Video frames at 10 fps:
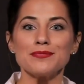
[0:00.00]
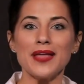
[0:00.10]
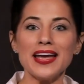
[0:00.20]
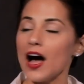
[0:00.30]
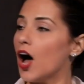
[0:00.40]

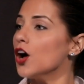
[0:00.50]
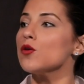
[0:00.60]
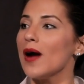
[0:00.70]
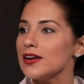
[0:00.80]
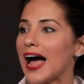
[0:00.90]
They
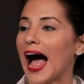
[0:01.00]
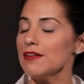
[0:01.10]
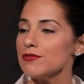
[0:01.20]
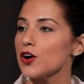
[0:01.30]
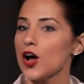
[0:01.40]
hung around
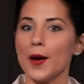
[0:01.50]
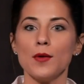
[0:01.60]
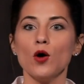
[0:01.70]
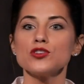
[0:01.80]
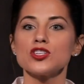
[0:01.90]

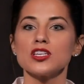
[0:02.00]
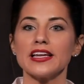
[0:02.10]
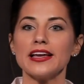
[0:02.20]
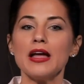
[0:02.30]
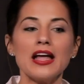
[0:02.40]
Africa
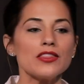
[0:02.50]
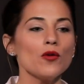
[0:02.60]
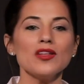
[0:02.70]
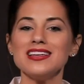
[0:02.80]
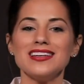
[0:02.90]
mostly.
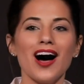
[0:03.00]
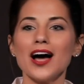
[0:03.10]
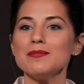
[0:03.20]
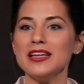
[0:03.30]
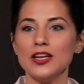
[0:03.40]
The only
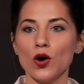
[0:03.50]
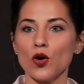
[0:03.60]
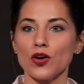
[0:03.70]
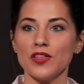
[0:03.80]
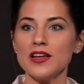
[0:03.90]

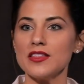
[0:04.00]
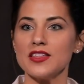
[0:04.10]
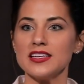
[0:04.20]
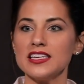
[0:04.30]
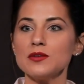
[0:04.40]
non-mediocre thing
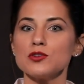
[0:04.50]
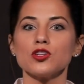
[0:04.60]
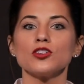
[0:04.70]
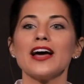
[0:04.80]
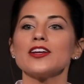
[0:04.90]
that they did
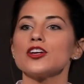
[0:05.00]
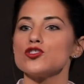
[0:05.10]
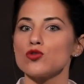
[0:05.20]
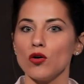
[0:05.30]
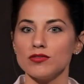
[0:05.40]
was learn how to
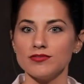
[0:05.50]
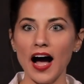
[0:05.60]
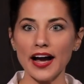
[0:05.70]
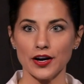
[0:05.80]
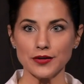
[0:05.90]
control
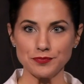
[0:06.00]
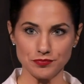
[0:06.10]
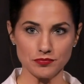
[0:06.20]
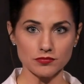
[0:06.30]
fire.